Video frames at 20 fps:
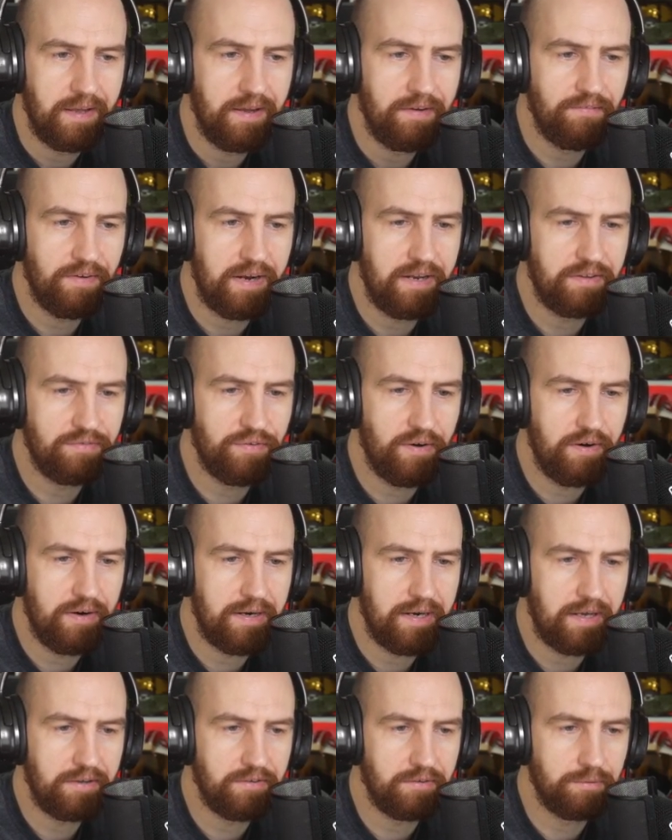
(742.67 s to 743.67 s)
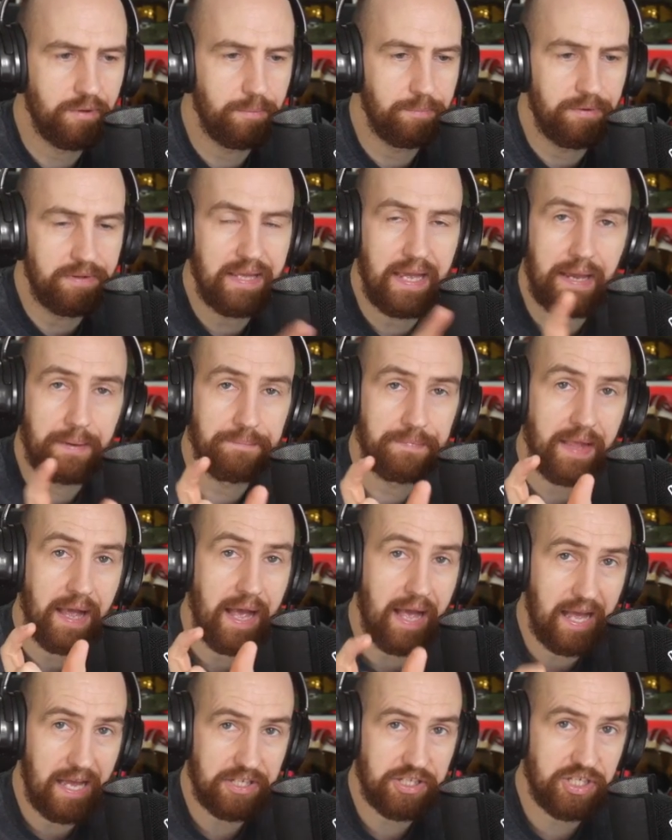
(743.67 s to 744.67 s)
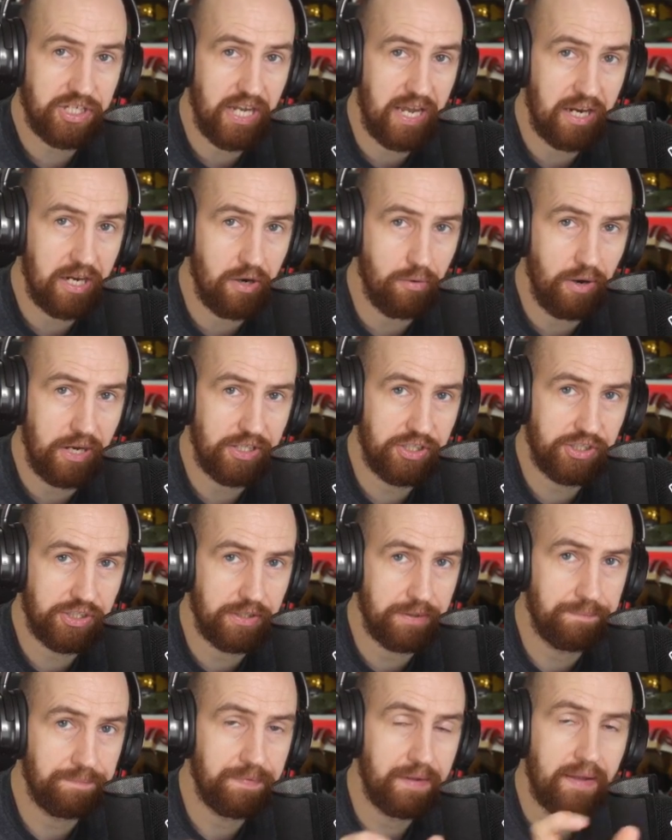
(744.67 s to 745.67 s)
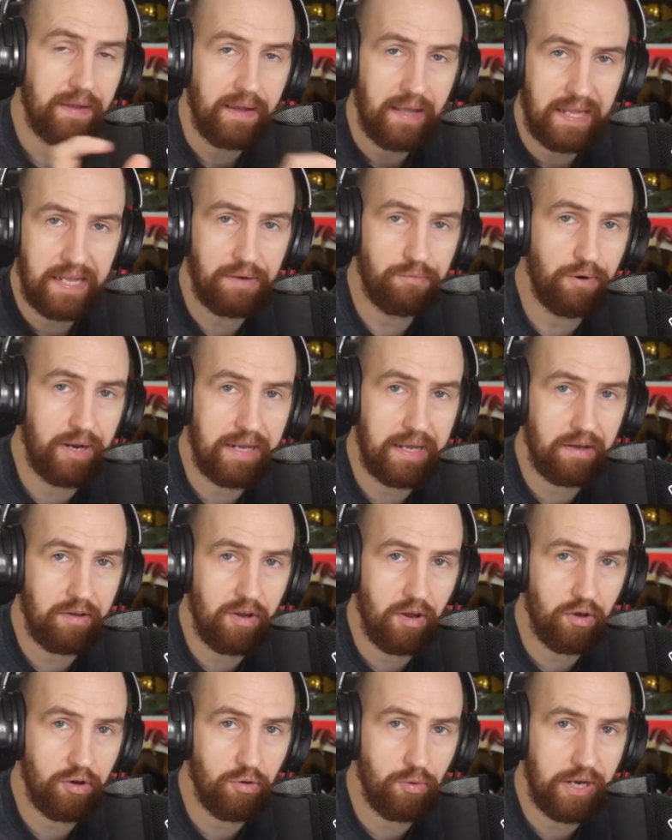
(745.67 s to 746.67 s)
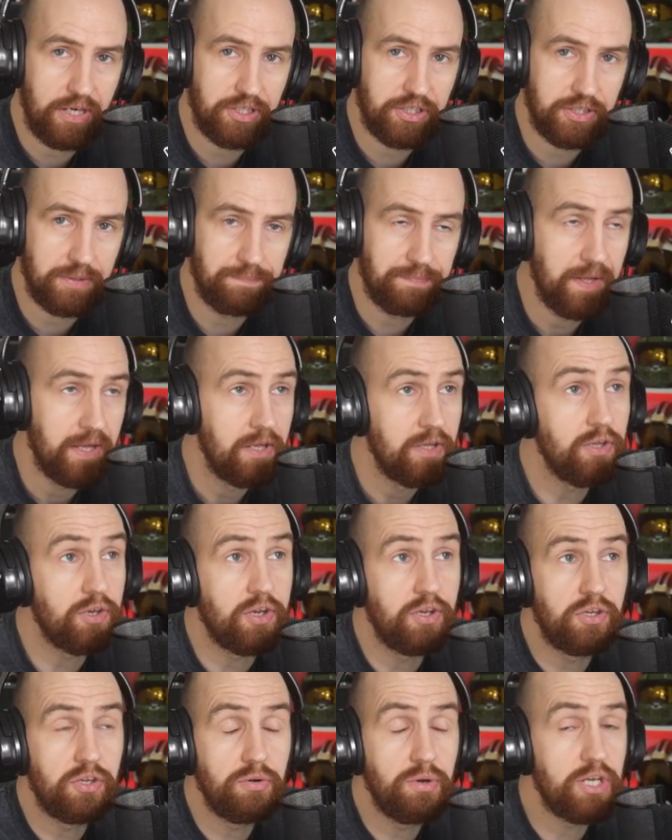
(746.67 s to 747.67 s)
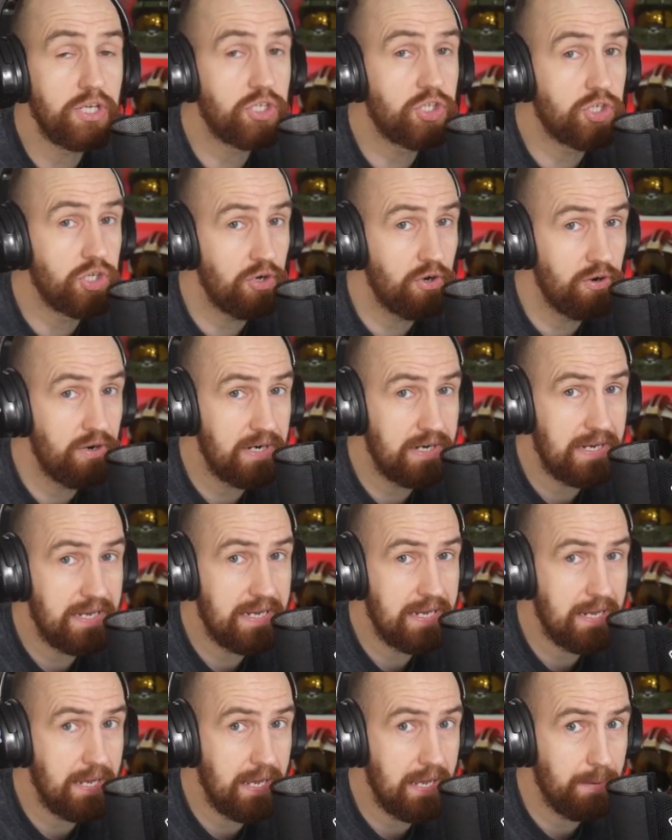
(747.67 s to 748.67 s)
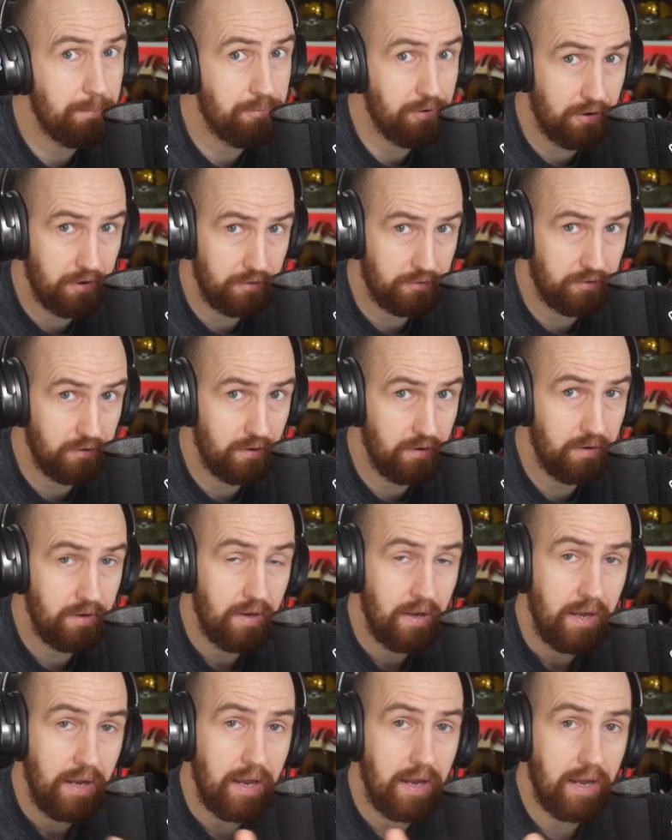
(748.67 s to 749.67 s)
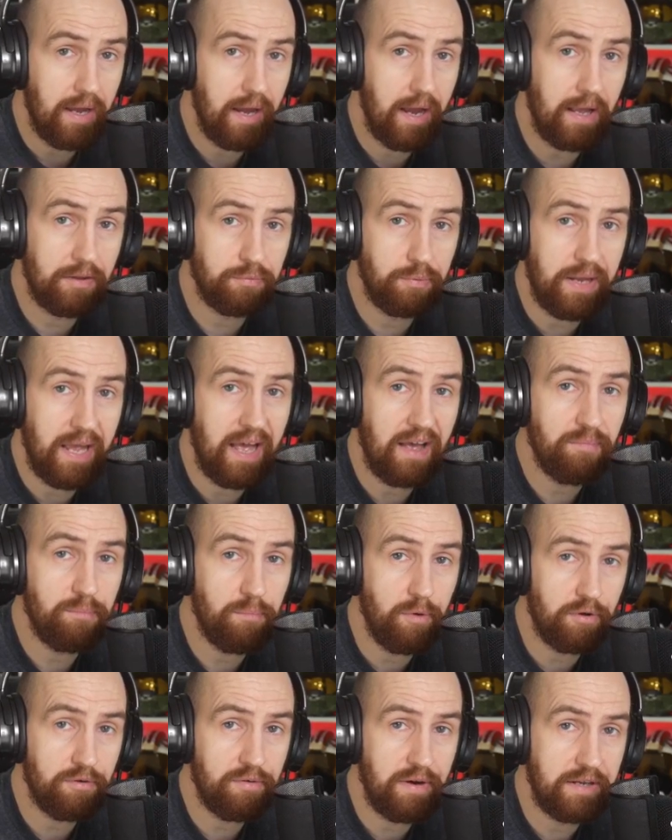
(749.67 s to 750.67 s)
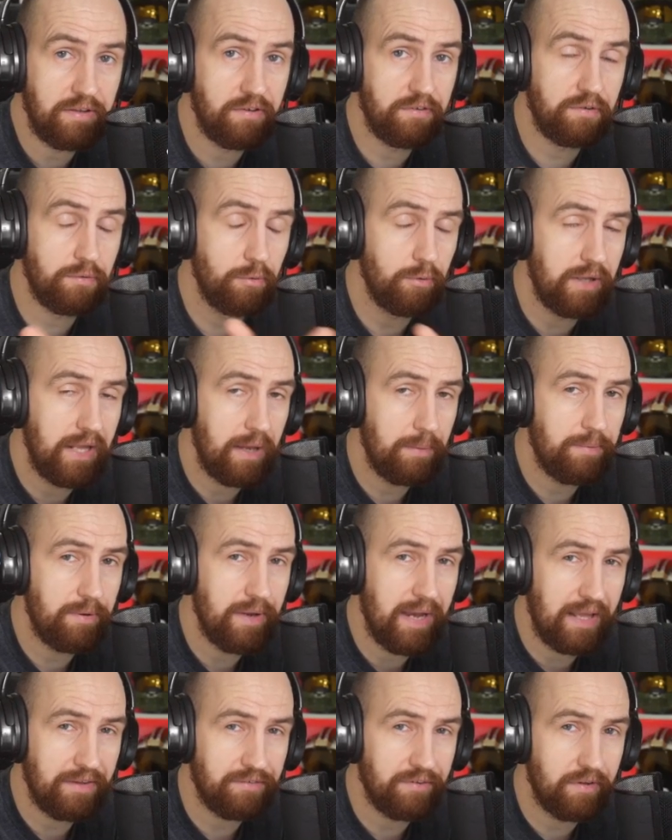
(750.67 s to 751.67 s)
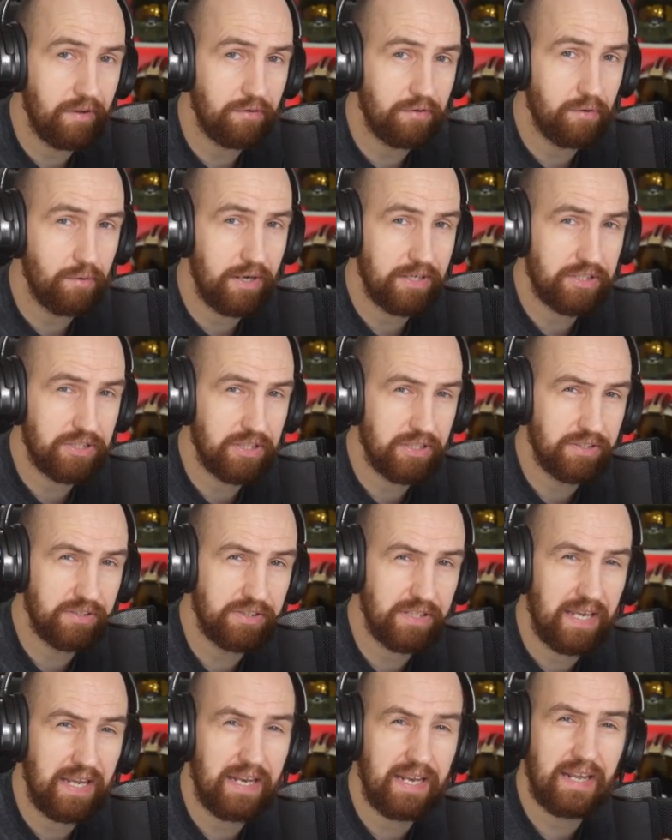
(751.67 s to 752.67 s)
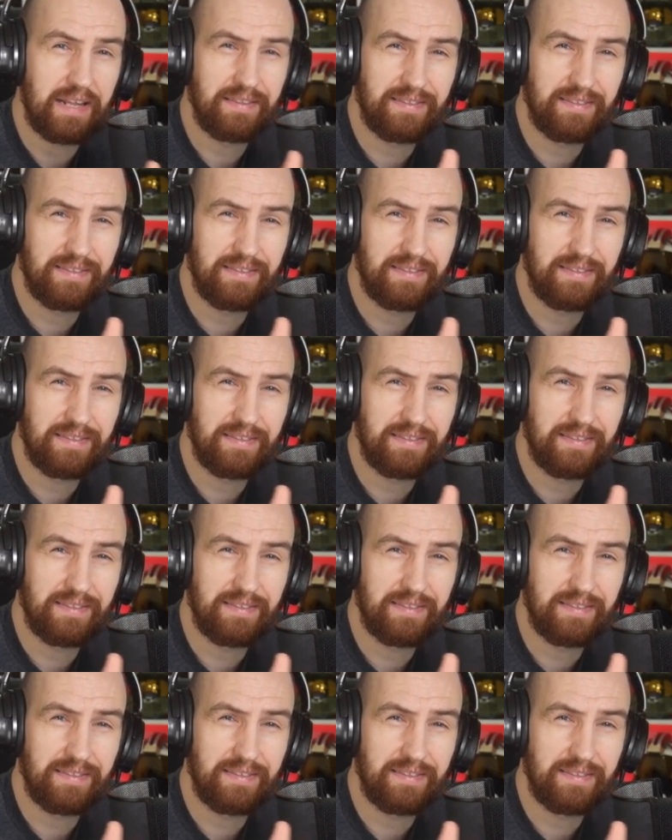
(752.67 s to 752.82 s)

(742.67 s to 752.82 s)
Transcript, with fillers: That is very nice as well. But yeah, hashtag question, and then write out your question. You can do it during the uh, product tour, uh, as we have moderators who will help you answer those questions in